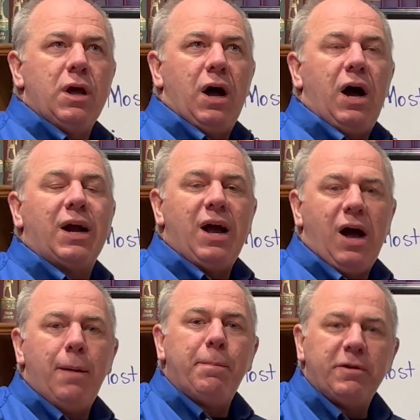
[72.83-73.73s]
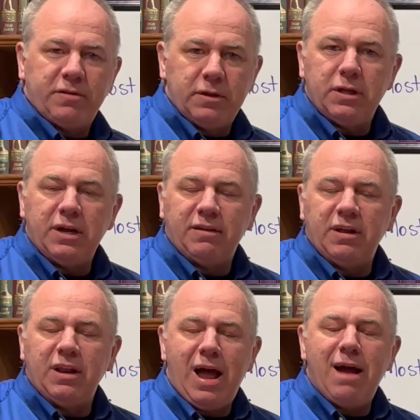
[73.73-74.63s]
accomplish the things
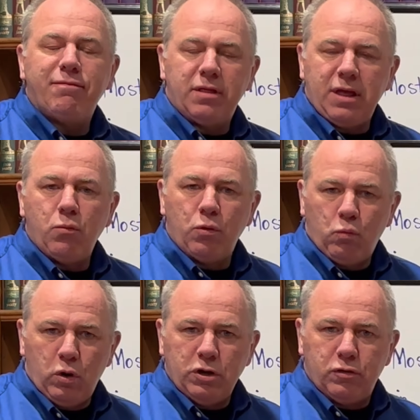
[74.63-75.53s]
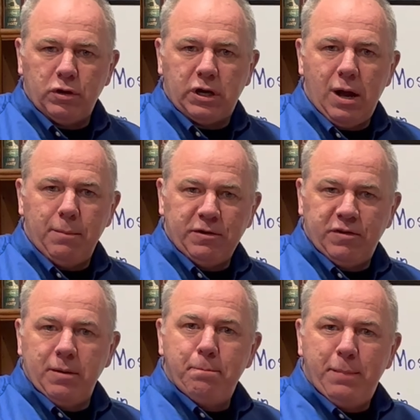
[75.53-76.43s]
in life that they would want to accomplish
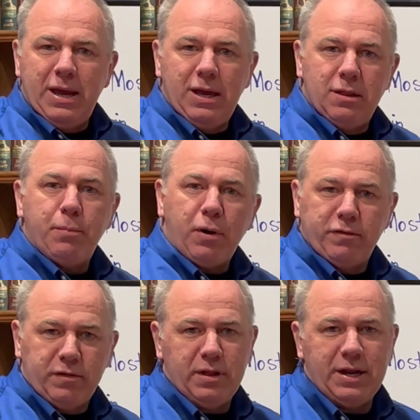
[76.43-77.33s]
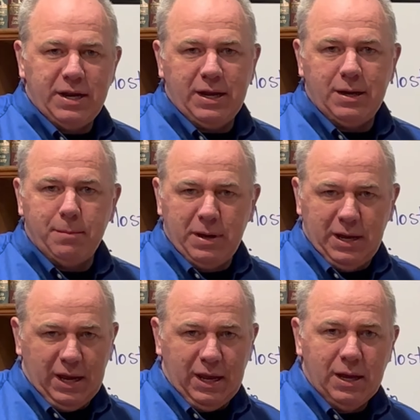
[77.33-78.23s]
and be the person they need to
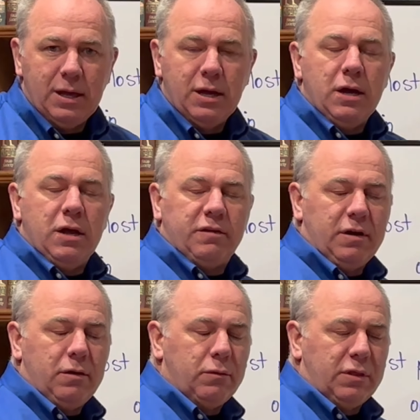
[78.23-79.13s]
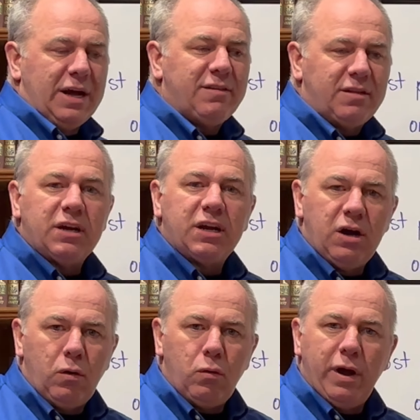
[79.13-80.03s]
be. So that's the
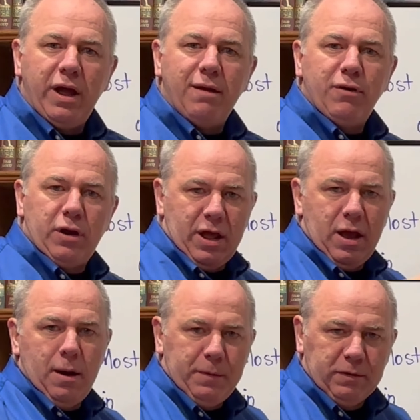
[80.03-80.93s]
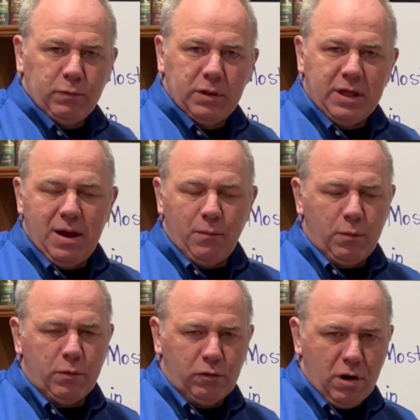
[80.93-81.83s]
goal, and if you could help us with that, we
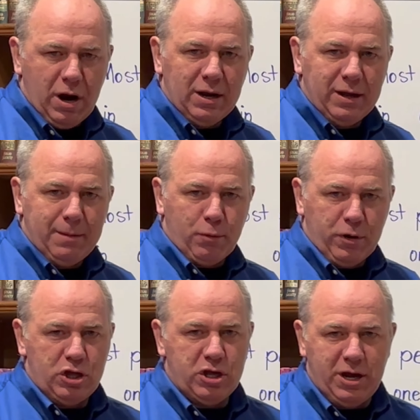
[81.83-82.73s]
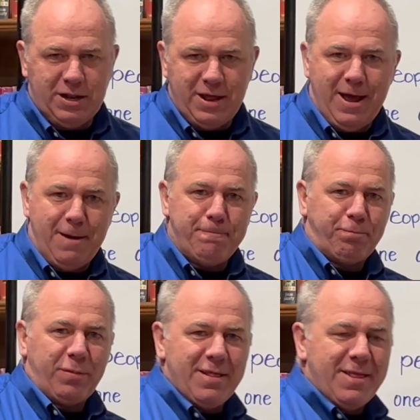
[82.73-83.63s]
would greatly appreciate that.
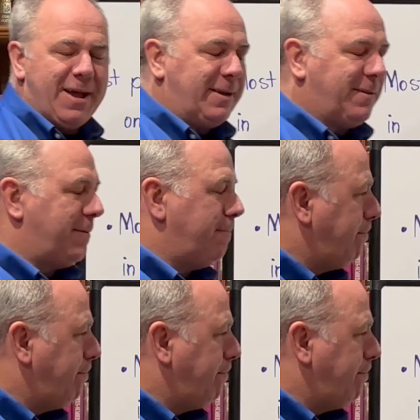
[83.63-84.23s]
Thanks.